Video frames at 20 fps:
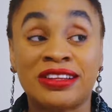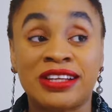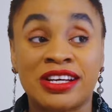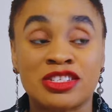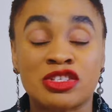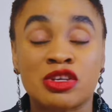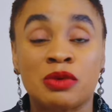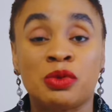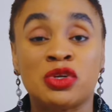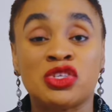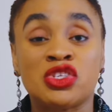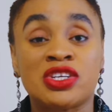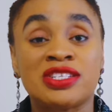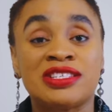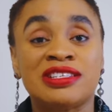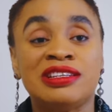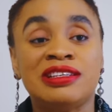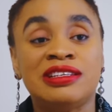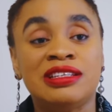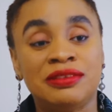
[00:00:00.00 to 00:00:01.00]
that someone
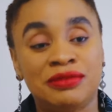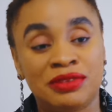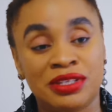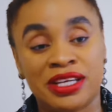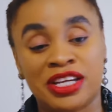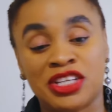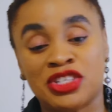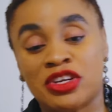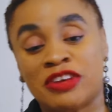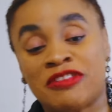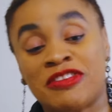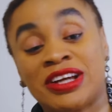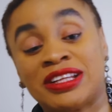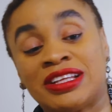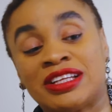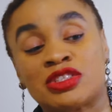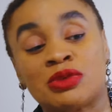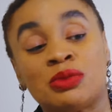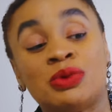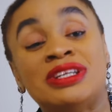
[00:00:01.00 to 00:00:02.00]
doesn't live in Nigeria, the fact
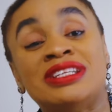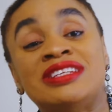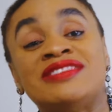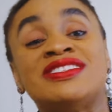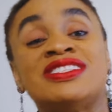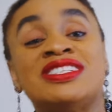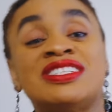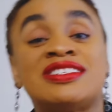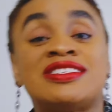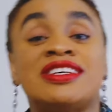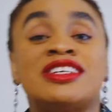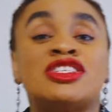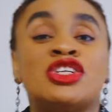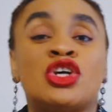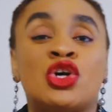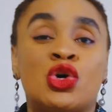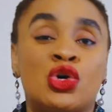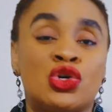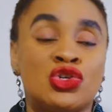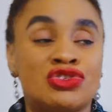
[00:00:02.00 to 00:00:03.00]
that someone lives in a
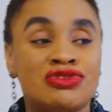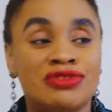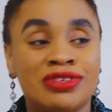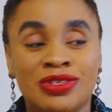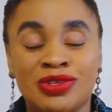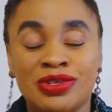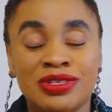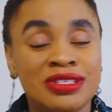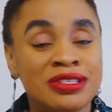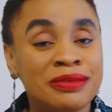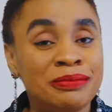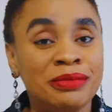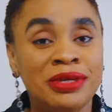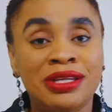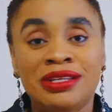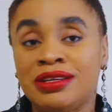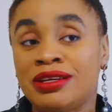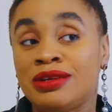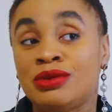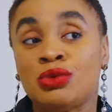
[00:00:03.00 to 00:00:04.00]
certain country doesn't
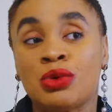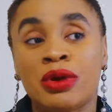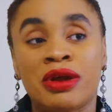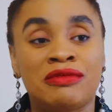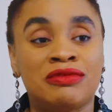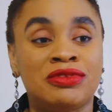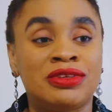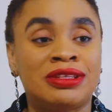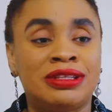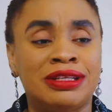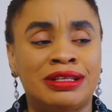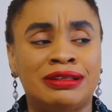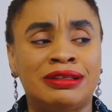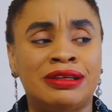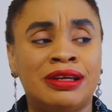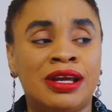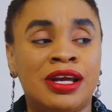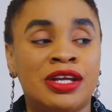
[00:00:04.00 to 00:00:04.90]
mean they know everything.